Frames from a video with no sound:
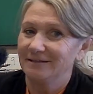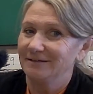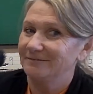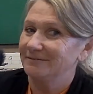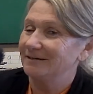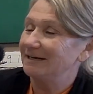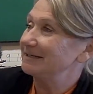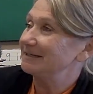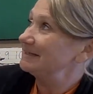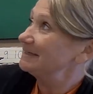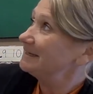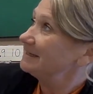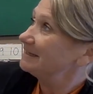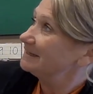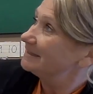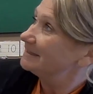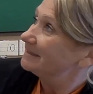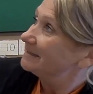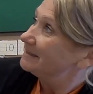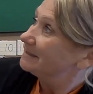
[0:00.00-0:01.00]
Ready?
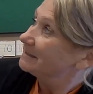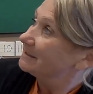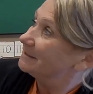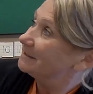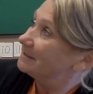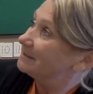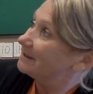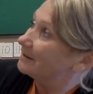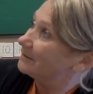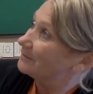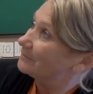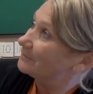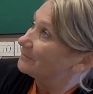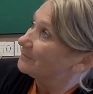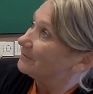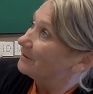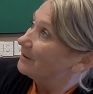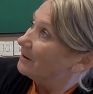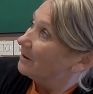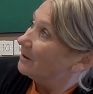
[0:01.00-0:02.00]
Go.
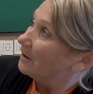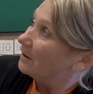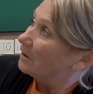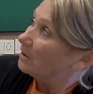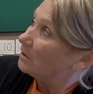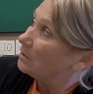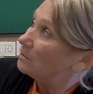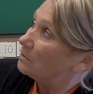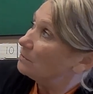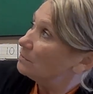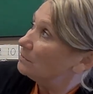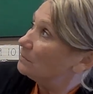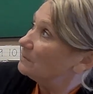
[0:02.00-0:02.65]
Oh,